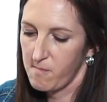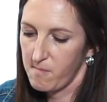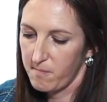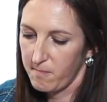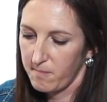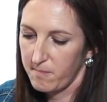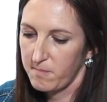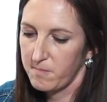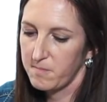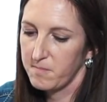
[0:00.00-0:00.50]

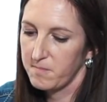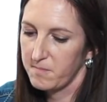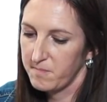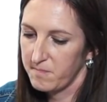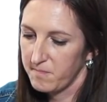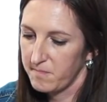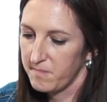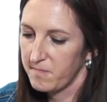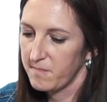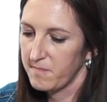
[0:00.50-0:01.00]

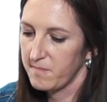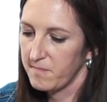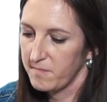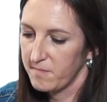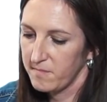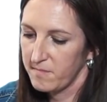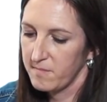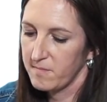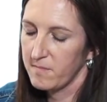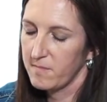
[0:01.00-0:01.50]

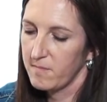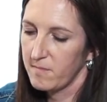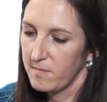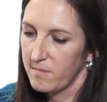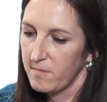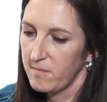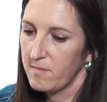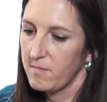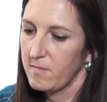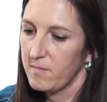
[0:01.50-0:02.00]

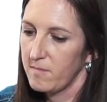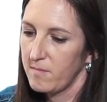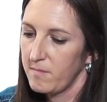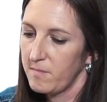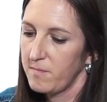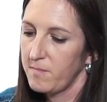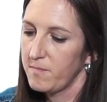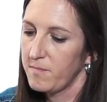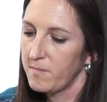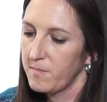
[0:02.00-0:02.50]

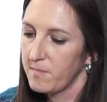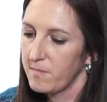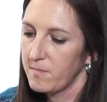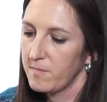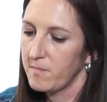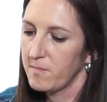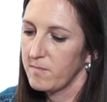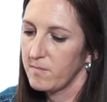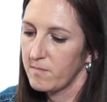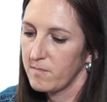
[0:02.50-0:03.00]

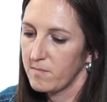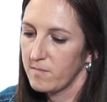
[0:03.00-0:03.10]
The person shown says nothing.